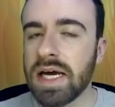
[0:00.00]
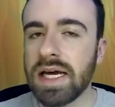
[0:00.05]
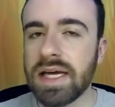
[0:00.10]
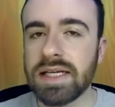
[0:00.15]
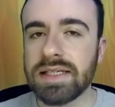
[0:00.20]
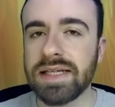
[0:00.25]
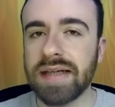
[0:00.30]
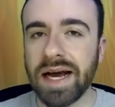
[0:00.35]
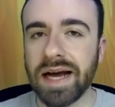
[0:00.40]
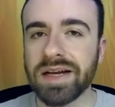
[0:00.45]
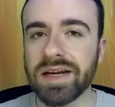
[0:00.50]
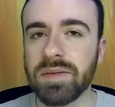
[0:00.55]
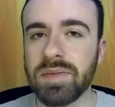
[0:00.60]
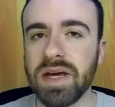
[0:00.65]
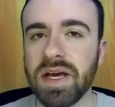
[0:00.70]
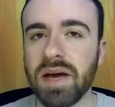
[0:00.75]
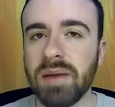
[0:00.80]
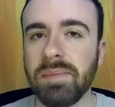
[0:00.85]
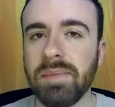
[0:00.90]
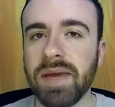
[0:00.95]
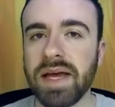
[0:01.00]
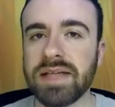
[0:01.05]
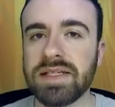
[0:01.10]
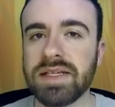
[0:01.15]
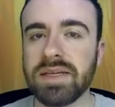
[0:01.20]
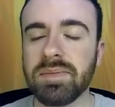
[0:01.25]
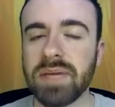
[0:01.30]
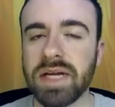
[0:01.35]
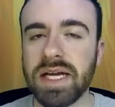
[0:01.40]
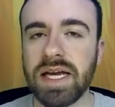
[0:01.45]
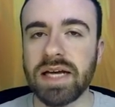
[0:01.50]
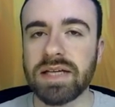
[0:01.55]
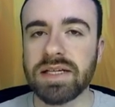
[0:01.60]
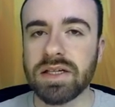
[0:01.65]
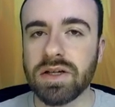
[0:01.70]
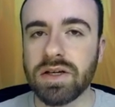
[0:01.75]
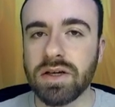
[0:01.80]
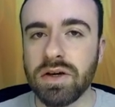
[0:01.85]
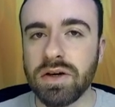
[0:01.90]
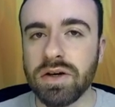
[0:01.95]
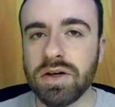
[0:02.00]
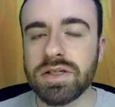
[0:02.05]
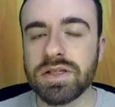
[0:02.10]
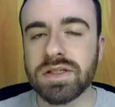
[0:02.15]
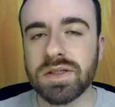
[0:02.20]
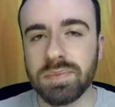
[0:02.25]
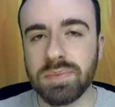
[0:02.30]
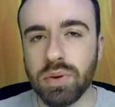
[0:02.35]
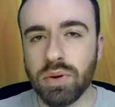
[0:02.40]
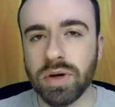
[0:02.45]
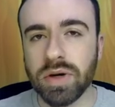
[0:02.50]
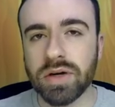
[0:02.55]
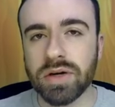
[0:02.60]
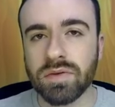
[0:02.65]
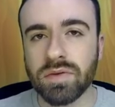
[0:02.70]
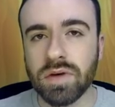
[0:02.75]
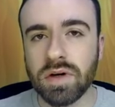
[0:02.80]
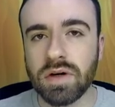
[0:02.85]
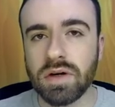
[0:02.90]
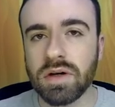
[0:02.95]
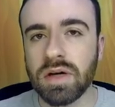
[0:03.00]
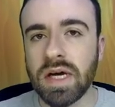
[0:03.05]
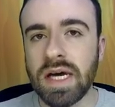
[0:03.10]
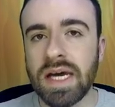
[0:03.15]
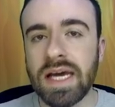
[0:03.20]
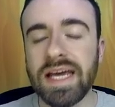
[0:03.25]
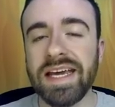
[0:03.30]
He's not going to be amazing, but he has a good support role.